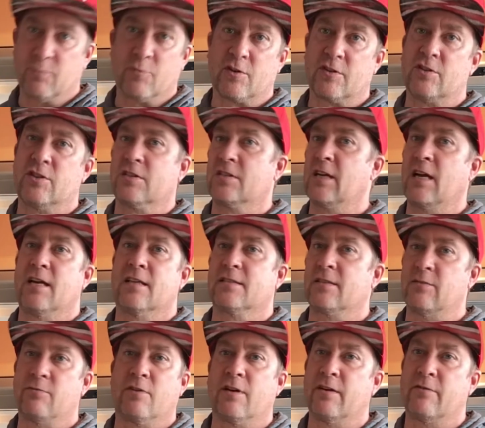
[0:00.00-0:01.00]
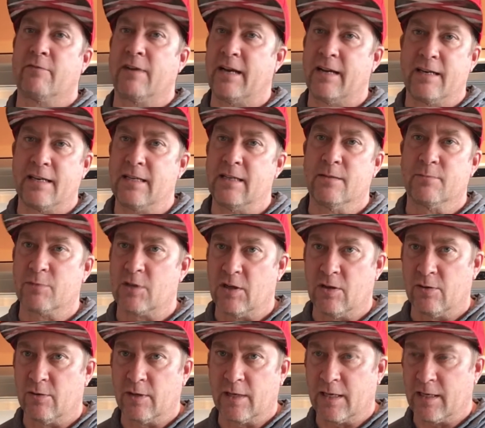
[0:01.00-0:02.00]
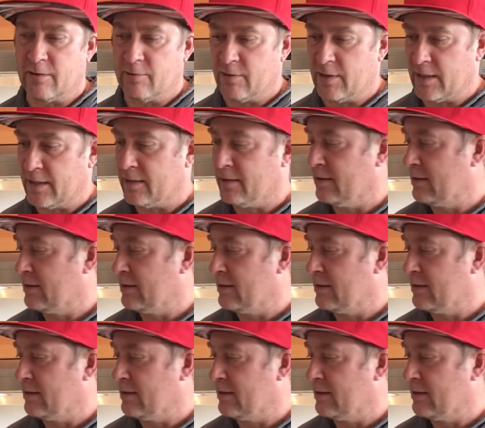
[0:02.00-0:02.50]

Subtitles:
we're just constantly running around eating them cold anyway.